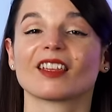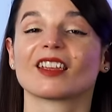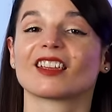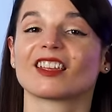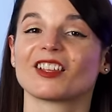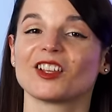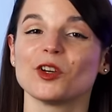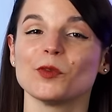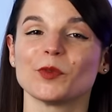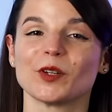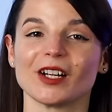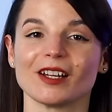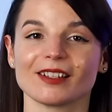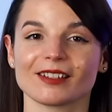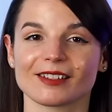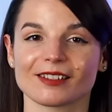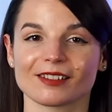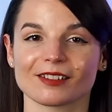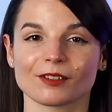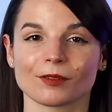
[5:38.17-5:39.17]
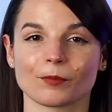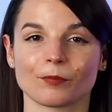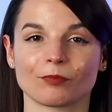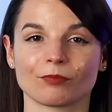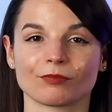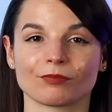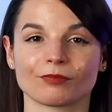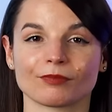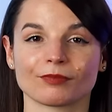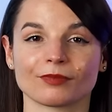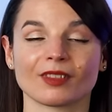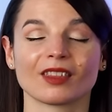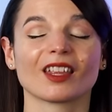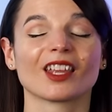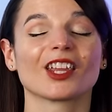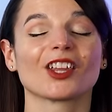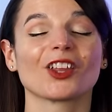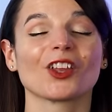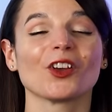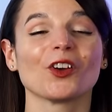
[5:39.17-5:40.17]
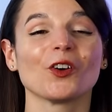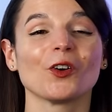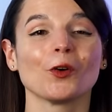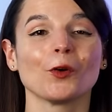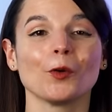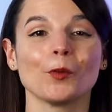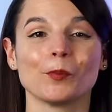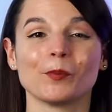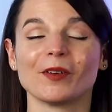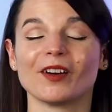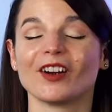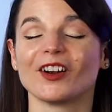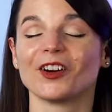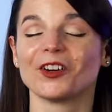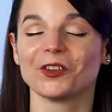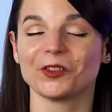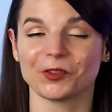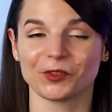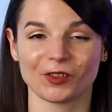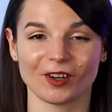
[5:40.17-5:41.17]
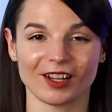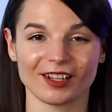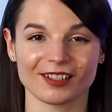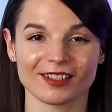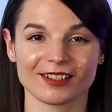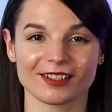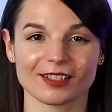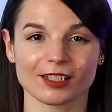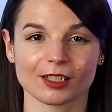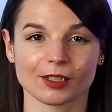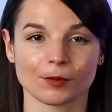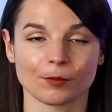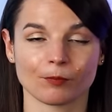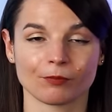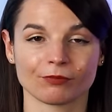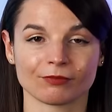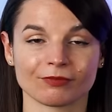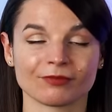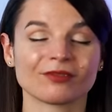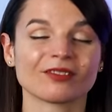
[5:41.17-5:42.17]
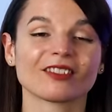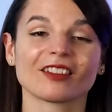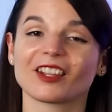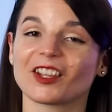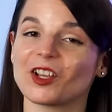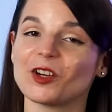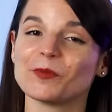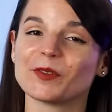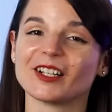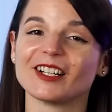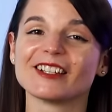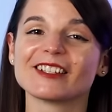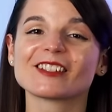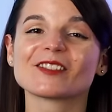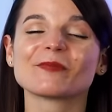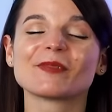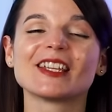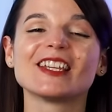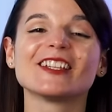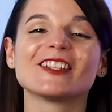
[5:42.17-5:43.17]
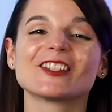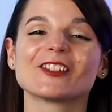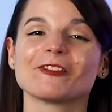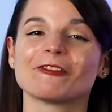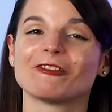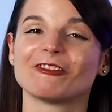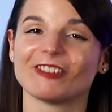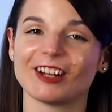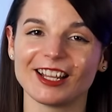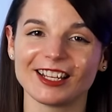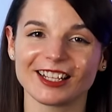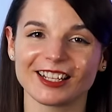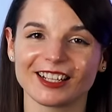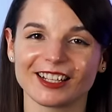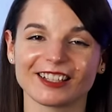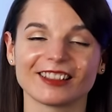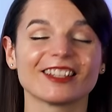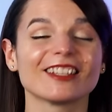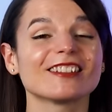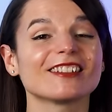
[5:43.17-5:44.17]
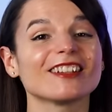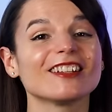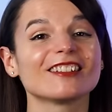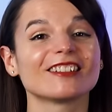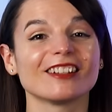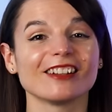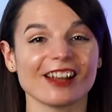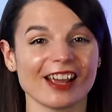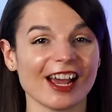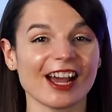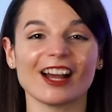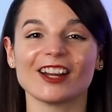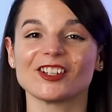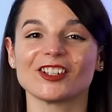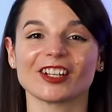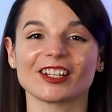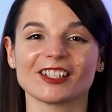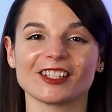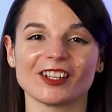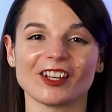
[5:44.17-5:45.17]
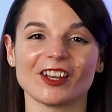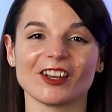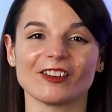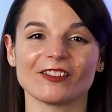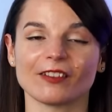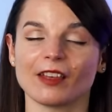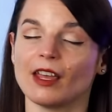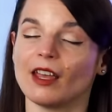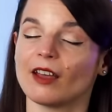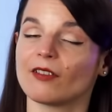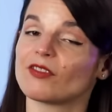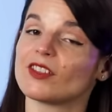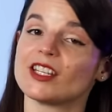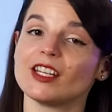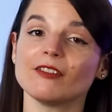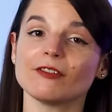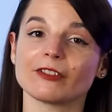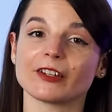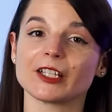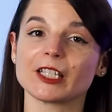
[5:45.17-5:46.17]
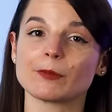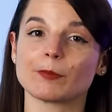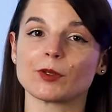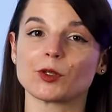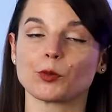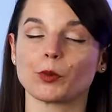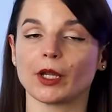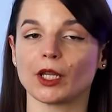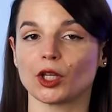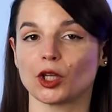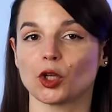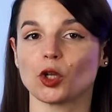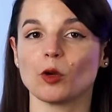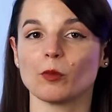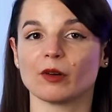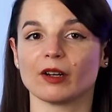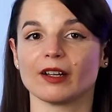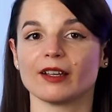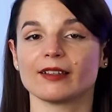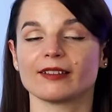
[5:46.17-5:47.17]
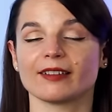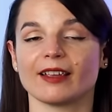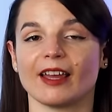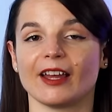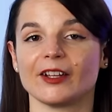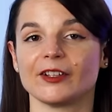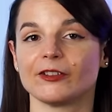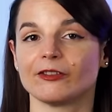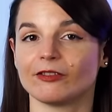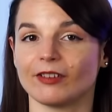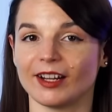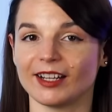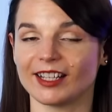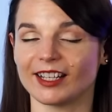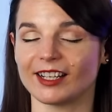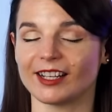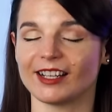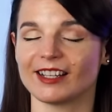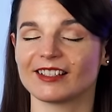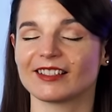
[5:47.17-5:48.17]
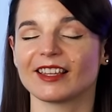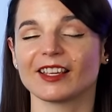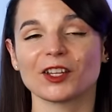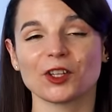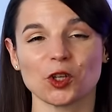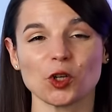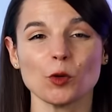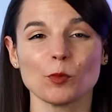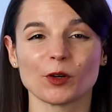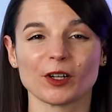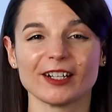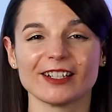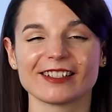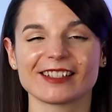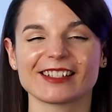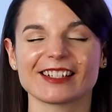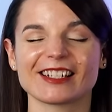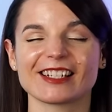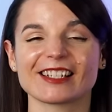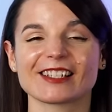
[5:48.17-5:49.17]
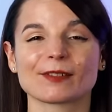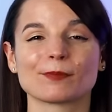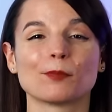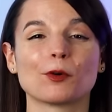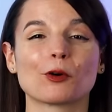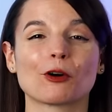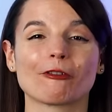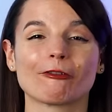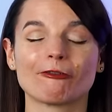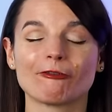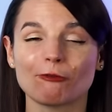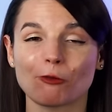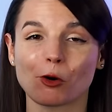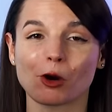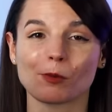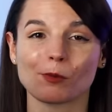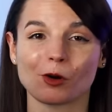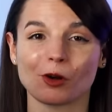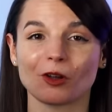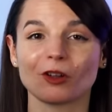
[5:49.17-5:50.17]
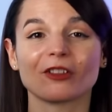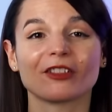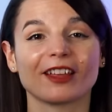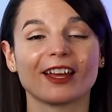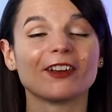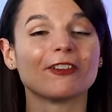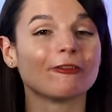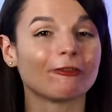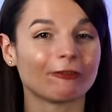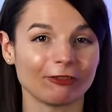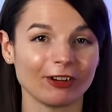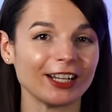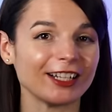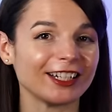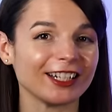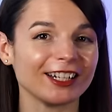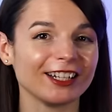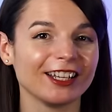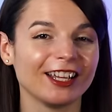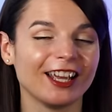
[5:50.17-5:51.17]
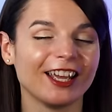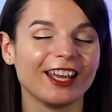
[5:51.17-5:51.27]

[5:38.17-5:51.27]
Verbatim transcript: Humorous. Humorous. Humorous means funny. This is an adjective. The difference between humorous and funny is that humorous is more formal than funny.